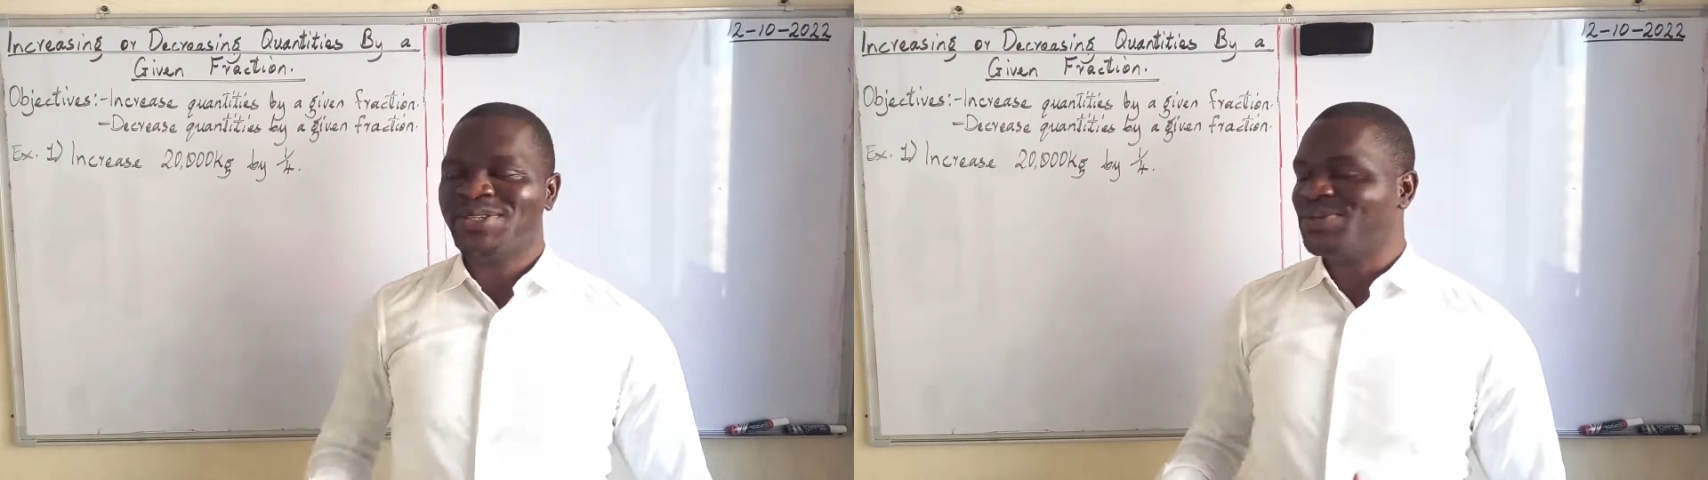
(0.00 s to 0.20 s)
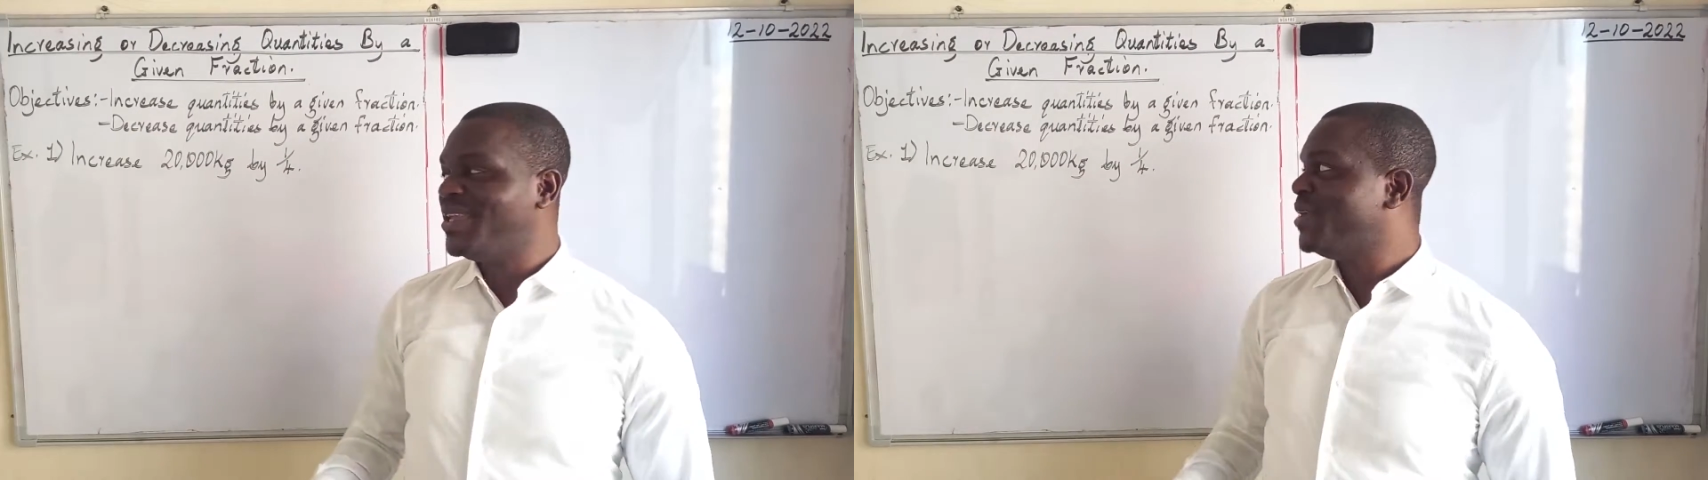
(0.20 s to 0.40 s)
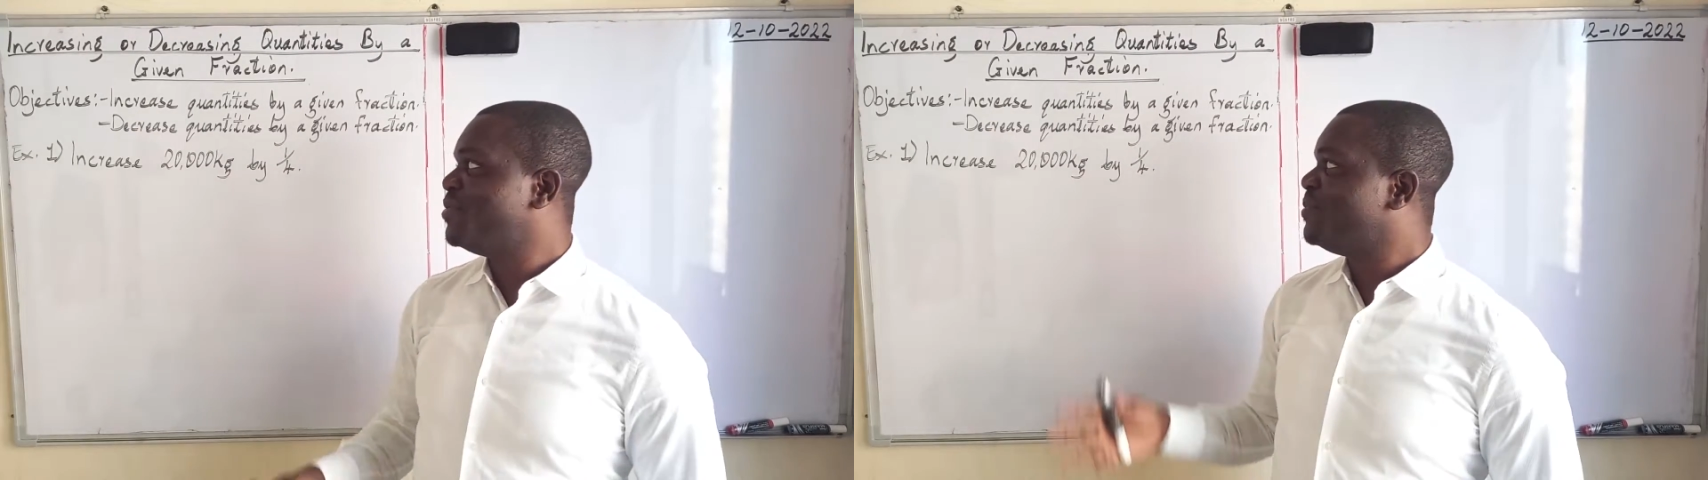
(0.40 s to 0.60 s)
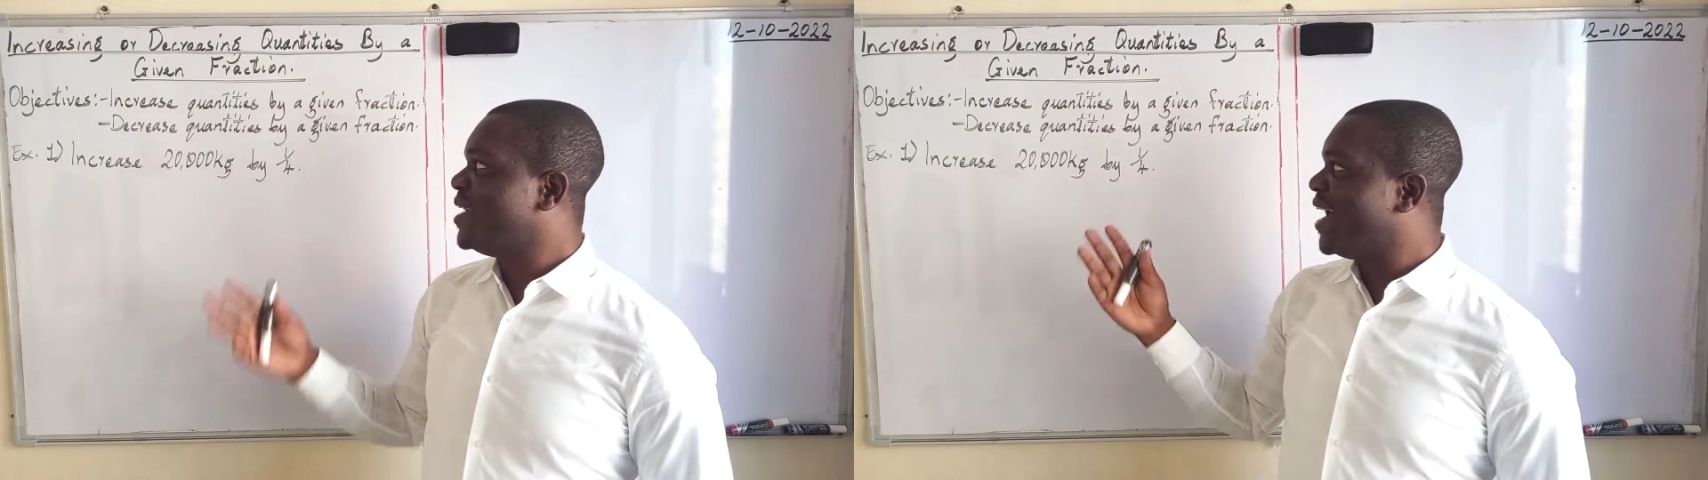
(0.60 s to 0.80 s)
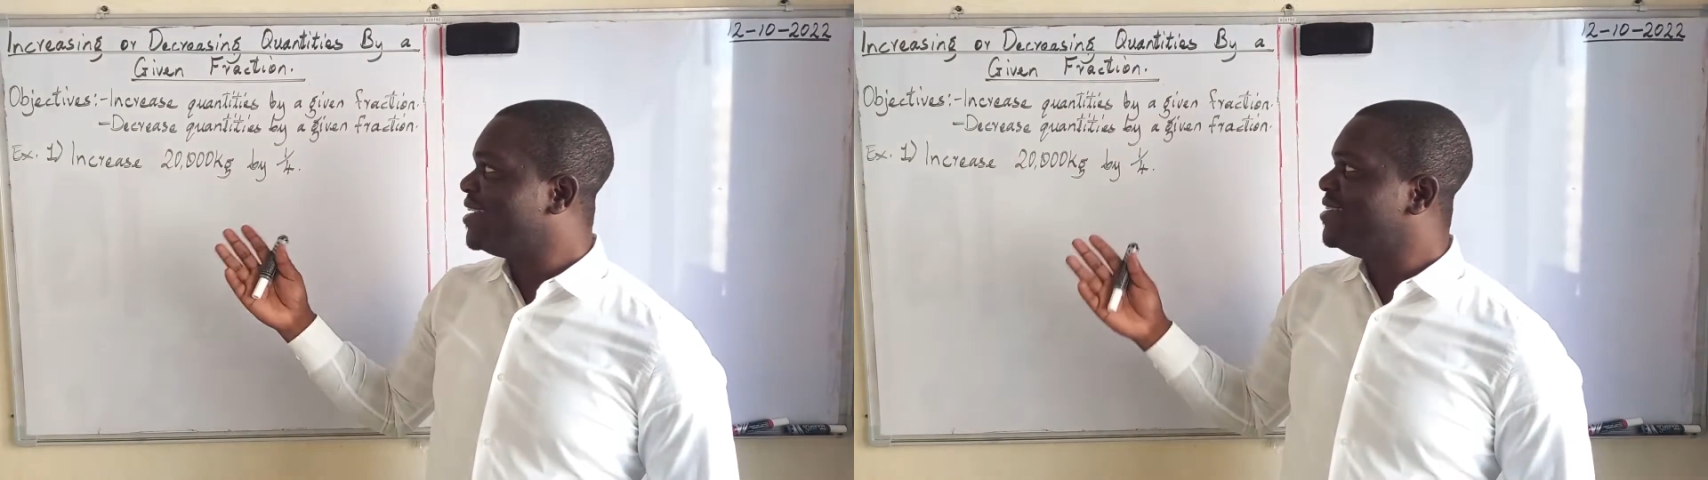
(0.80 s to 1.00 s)
today we'll be
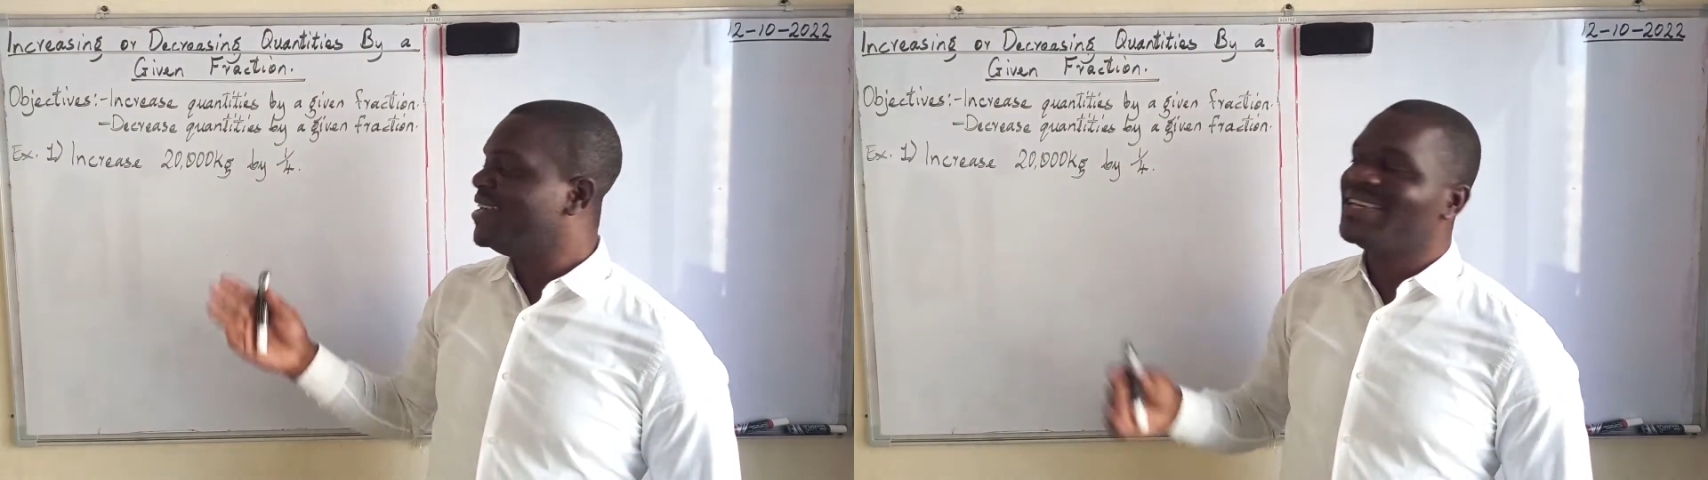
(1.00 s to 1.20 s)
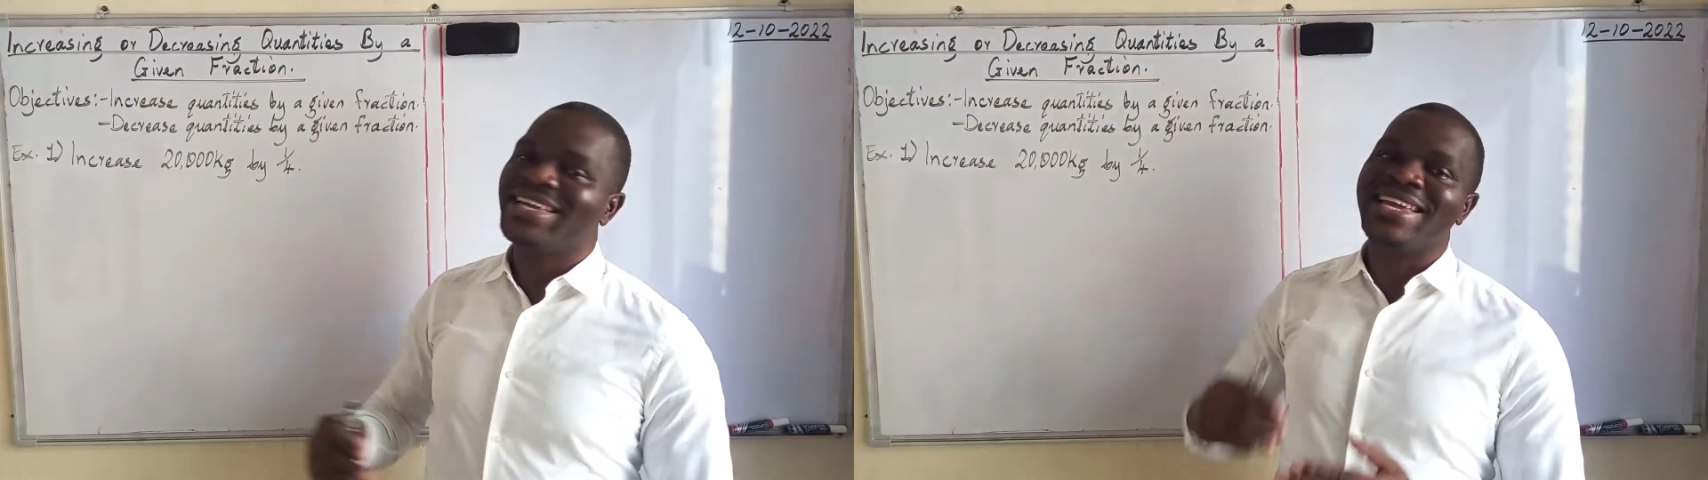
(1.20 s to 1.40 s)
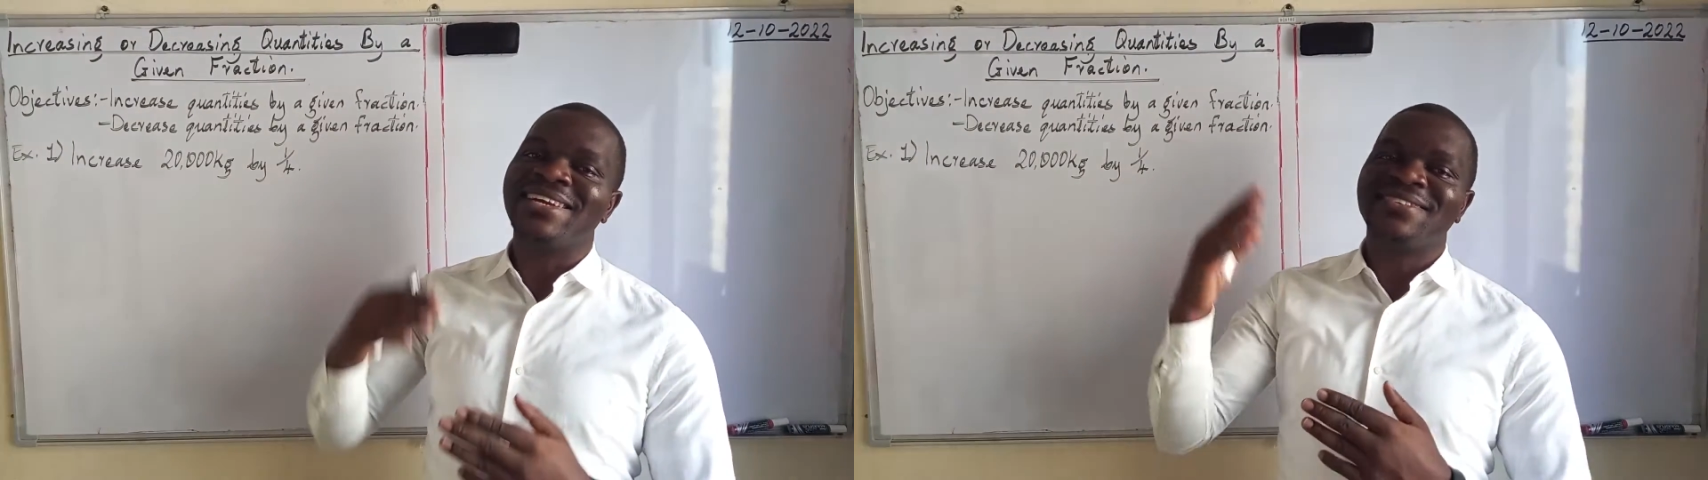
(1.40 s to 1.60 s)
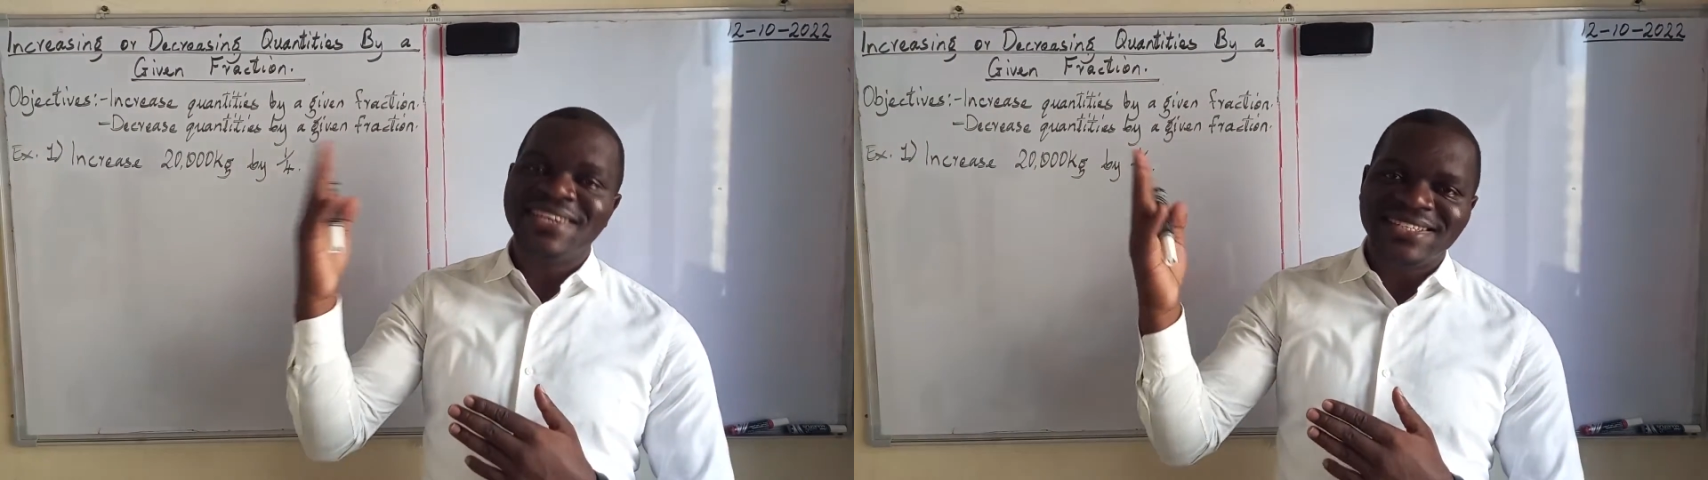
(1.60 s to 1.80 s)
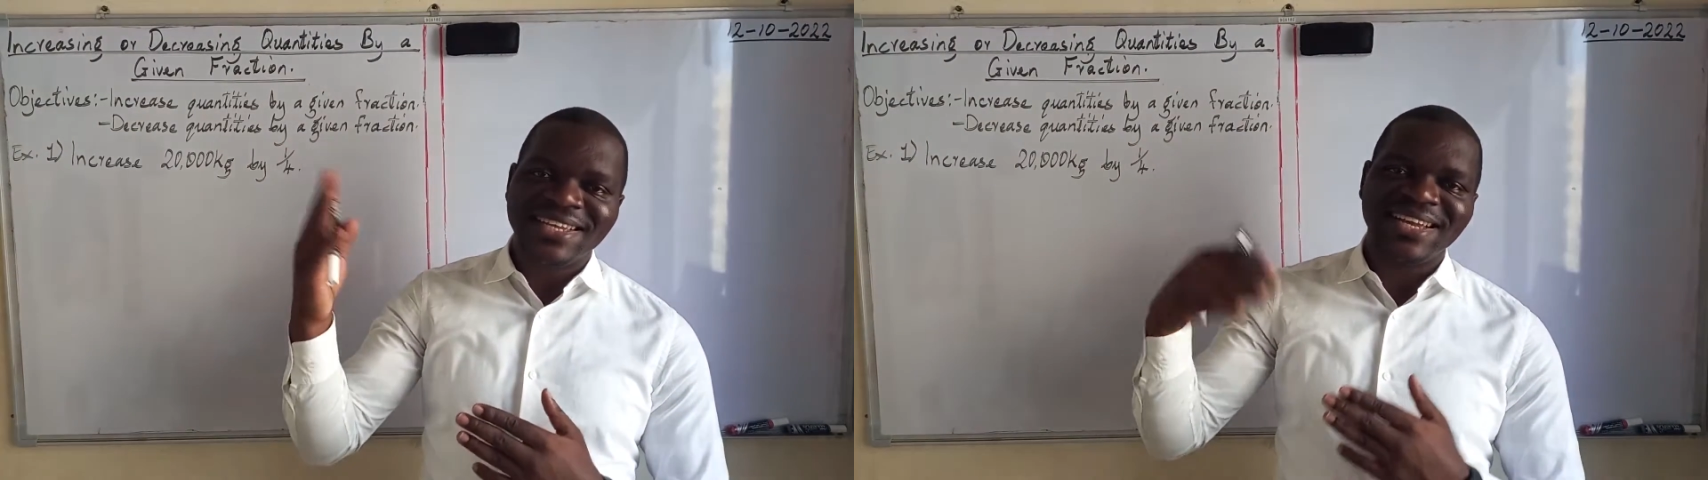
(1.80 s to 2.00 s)
handling
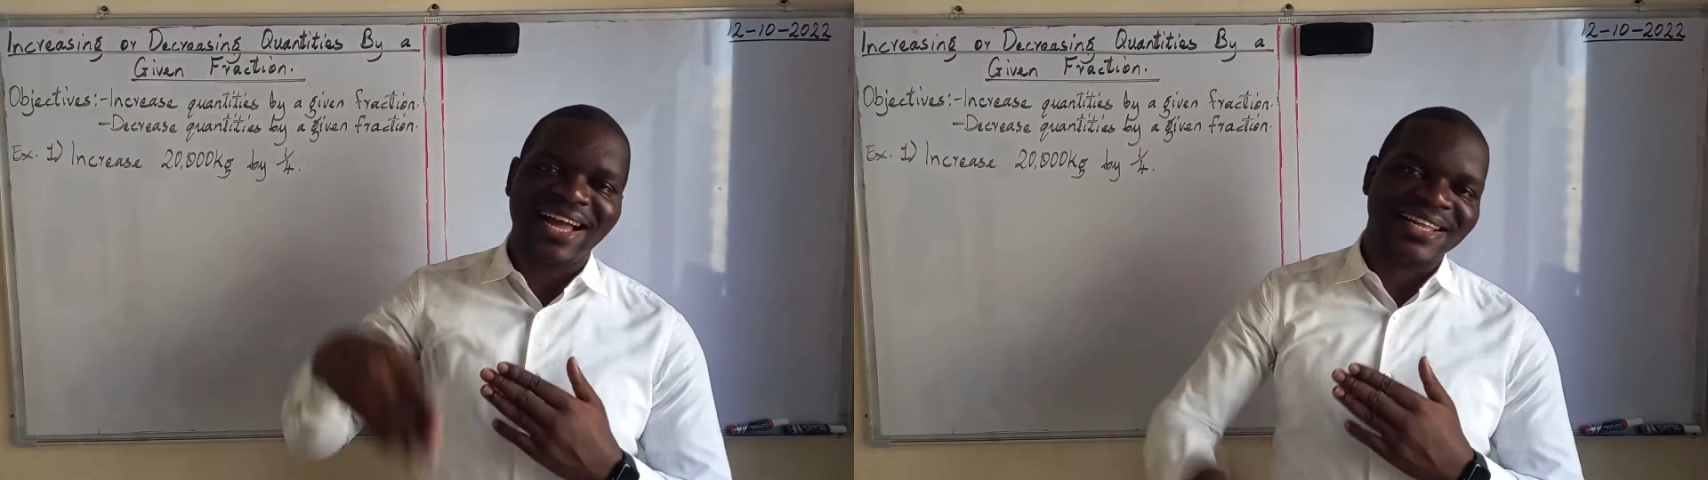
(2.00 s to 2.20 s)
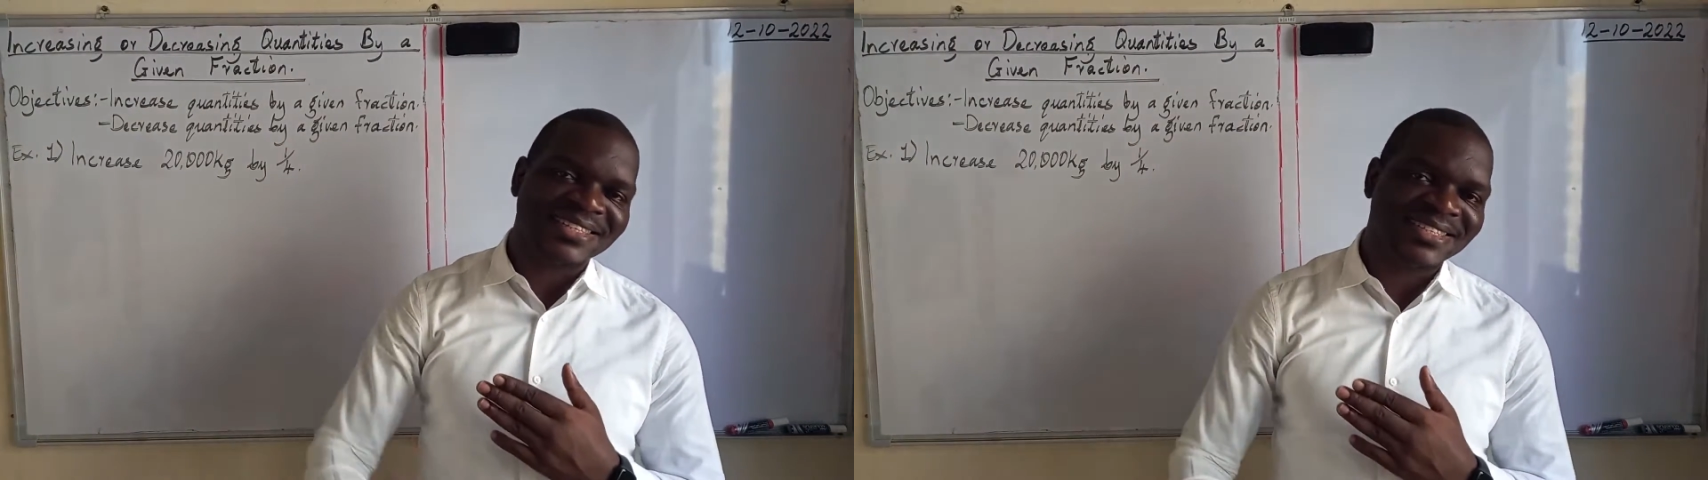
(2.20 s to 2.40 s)
increasing and